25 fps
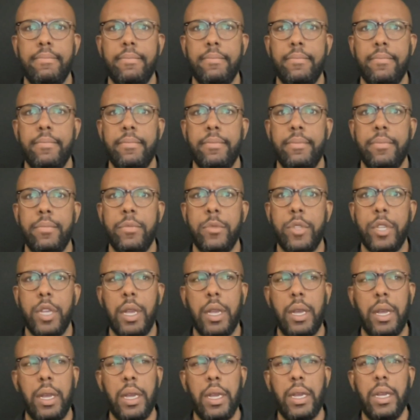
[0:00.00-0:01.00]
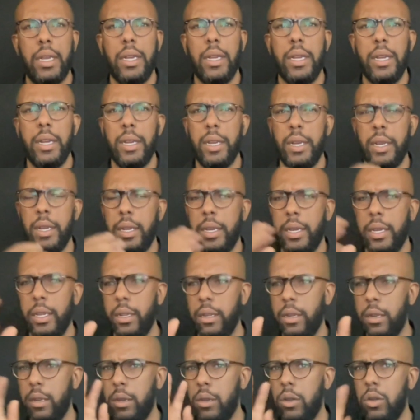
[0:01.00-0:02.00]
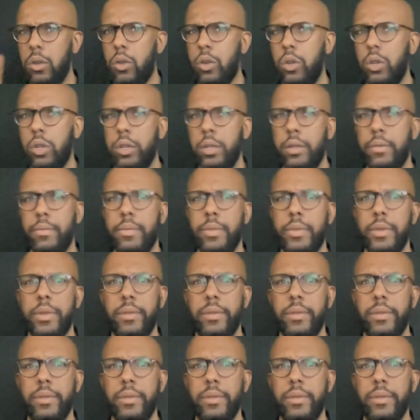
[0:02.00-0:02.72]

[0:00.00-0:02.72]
Check out this amazing story.